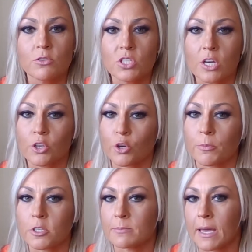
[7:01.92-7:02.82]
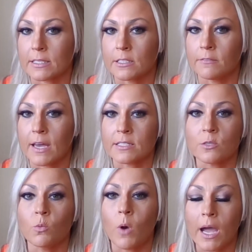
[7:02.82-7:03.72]
can you share your perspective
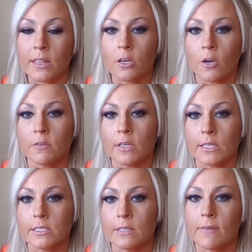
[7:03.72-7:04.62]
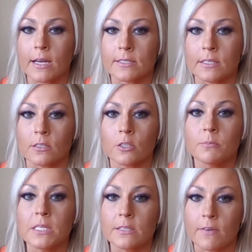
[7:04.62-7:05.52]
as to why the COVID-19 vaccine
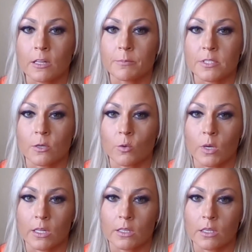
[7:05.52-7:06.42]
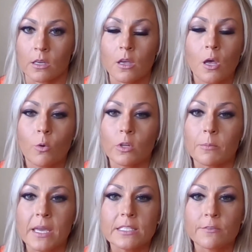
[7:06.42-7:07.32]
could be developed so quickly,
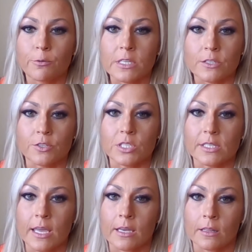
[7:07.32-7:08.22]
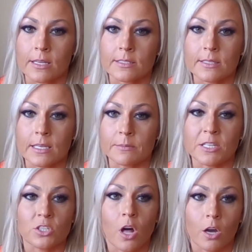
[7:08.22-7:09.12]
while the pace of research into ALS takes
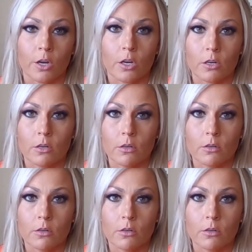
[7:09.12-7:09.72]
much longer?